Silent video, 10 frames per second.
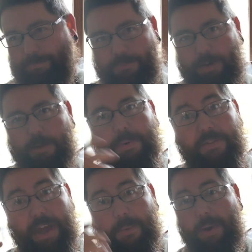when you put
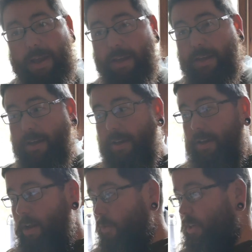it that way.
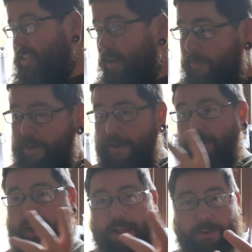If we sell a
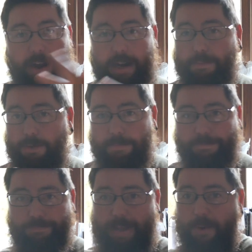$500 animal,
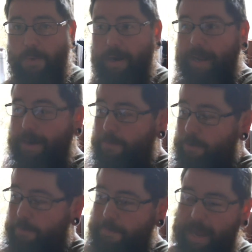that one
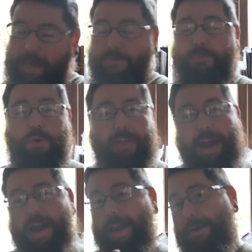animal paid for
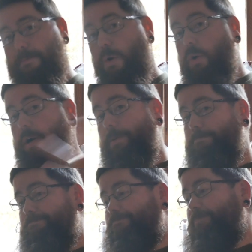that and more.
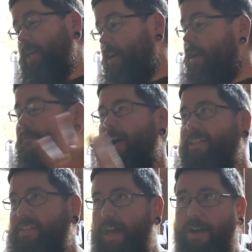If I
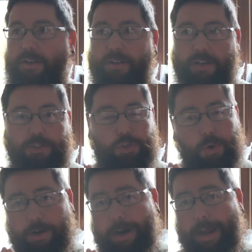sell
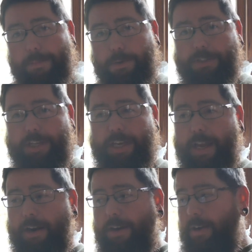200 animals a
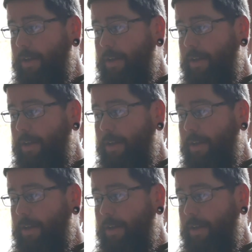year